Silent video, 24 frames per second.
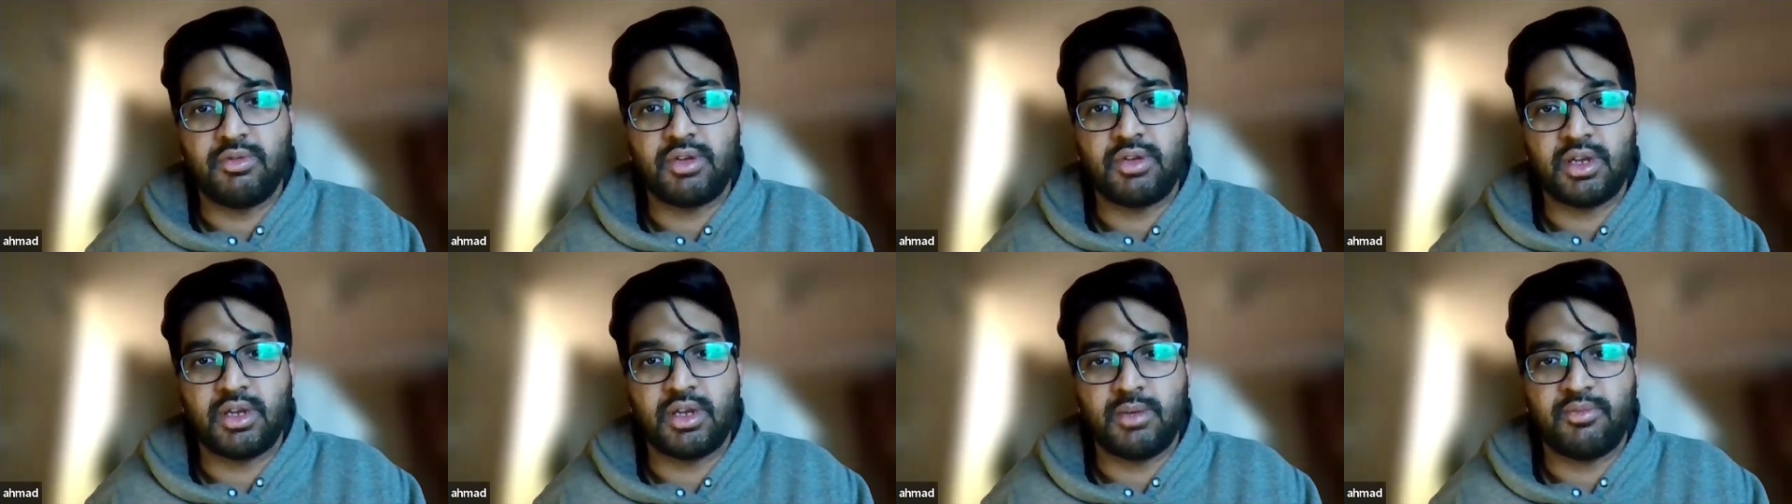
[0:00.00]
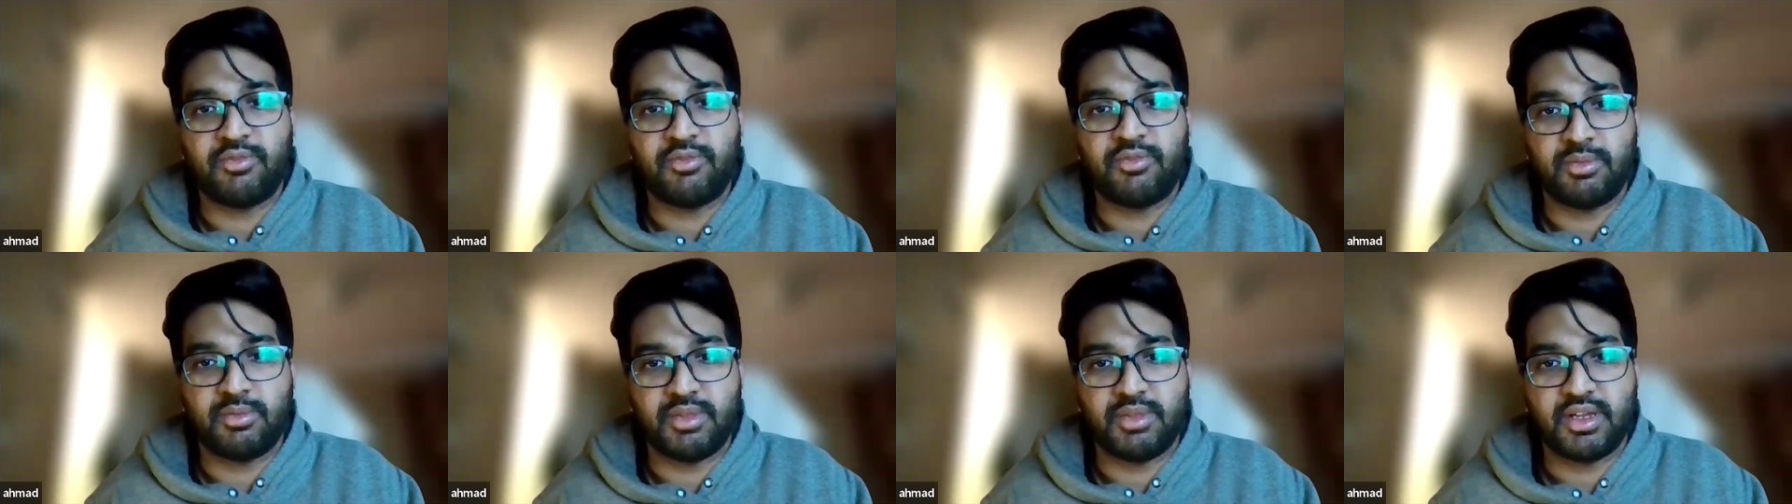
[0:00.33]
do
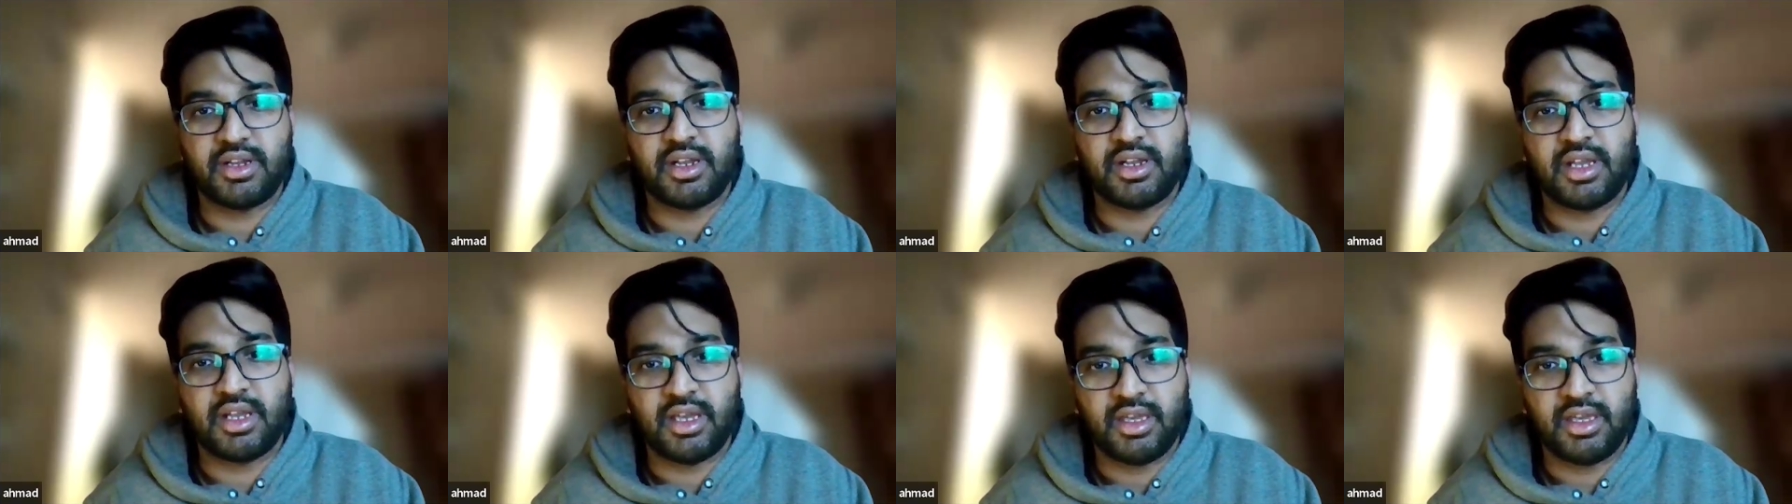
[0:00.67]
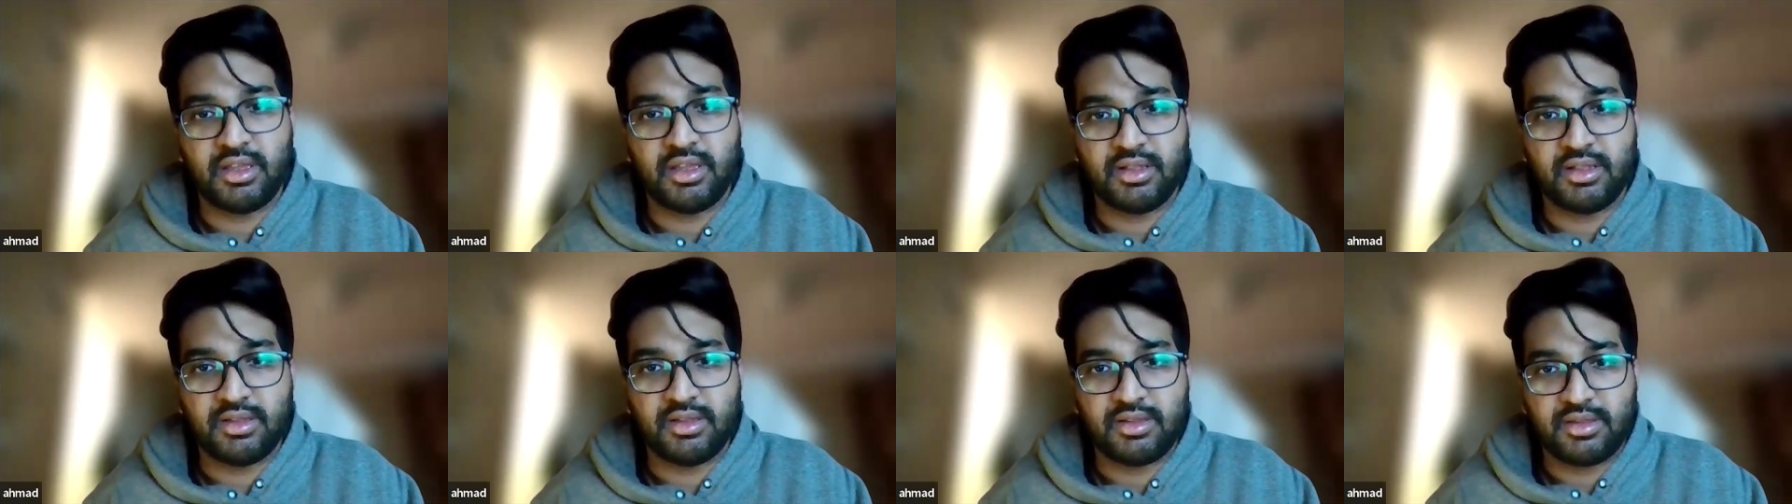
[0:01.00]
come from the
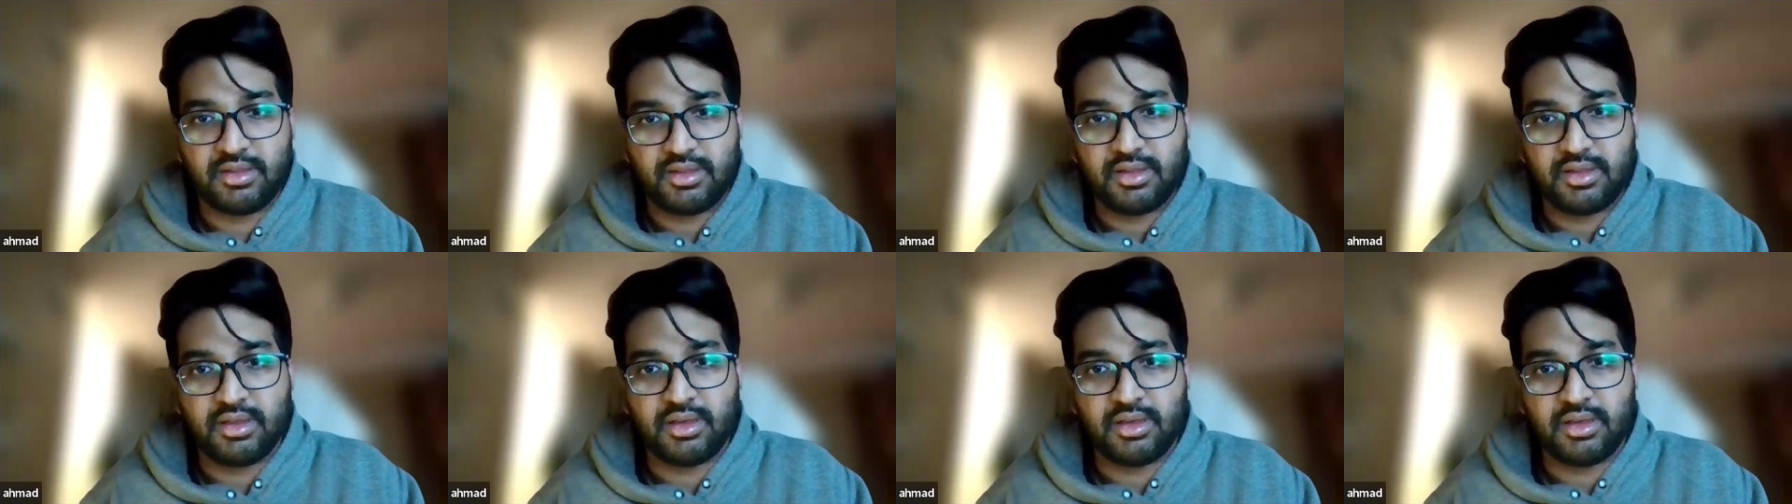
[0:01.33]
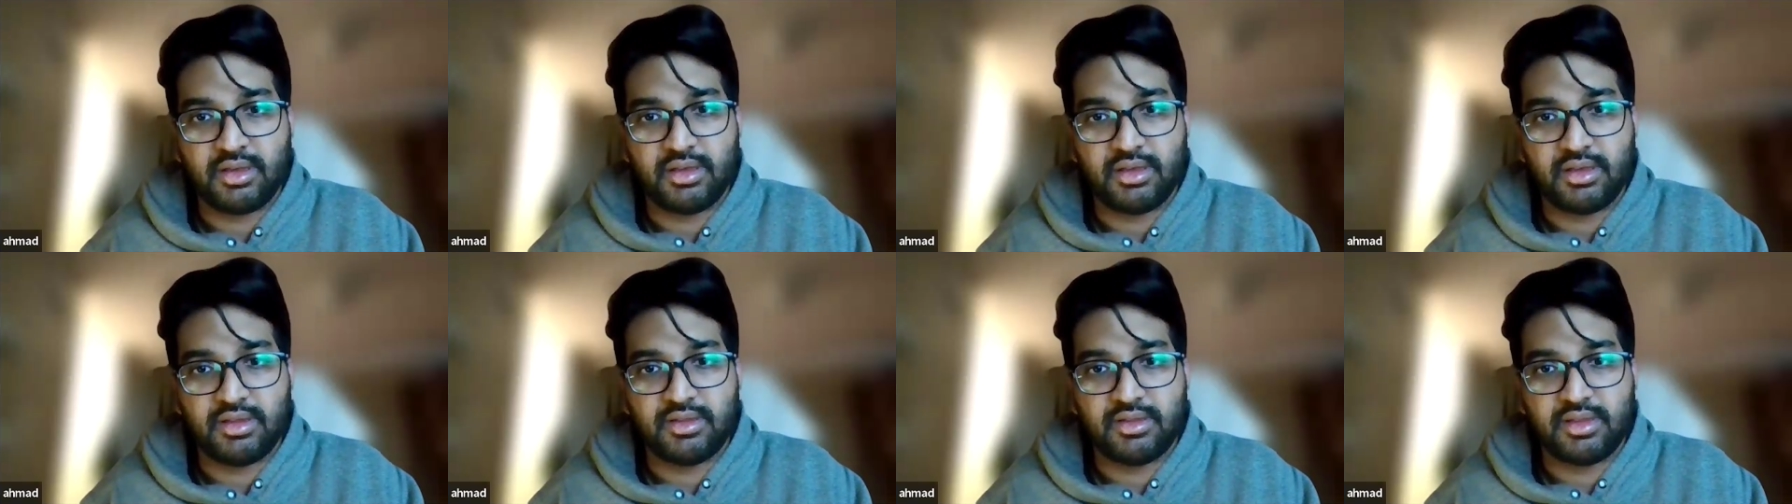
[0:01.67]
client's
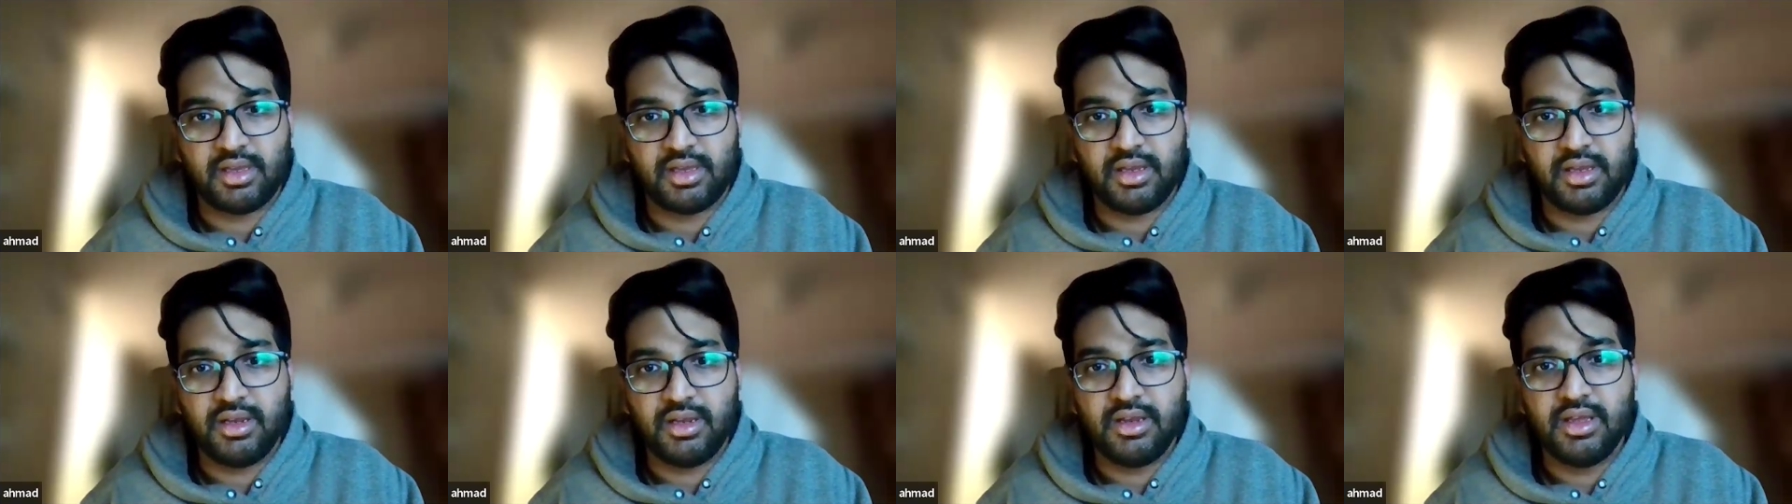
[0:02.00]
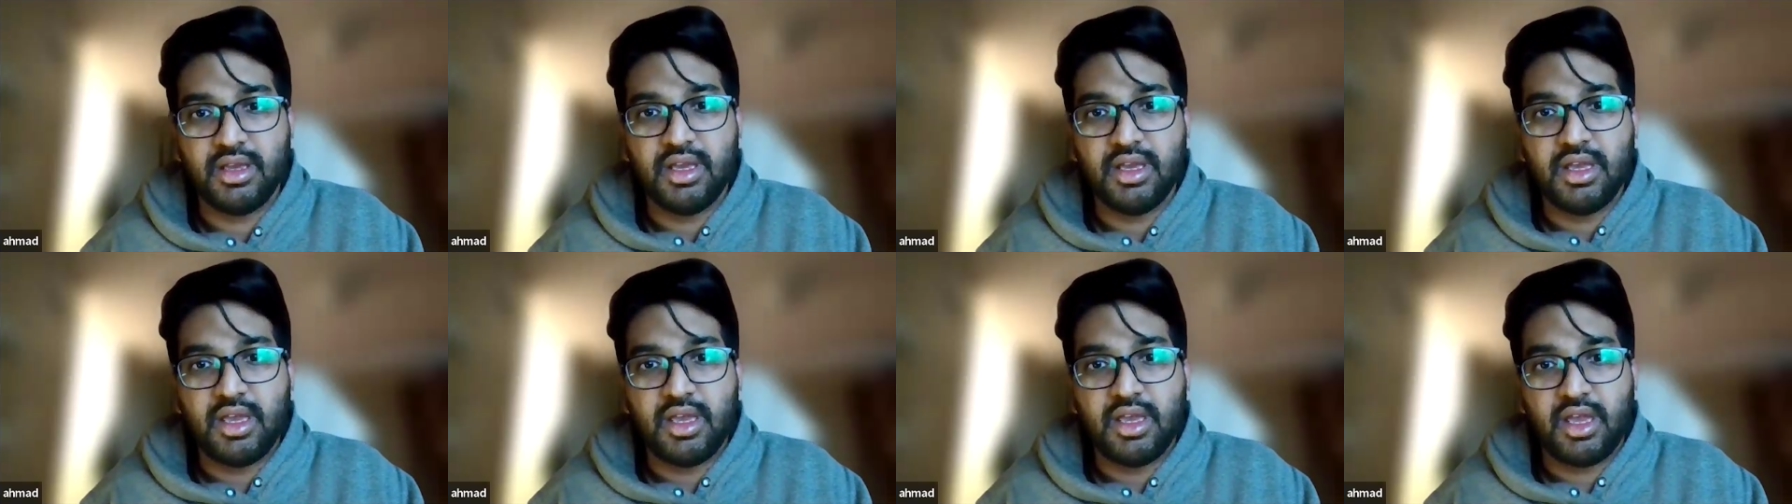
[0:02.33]
side,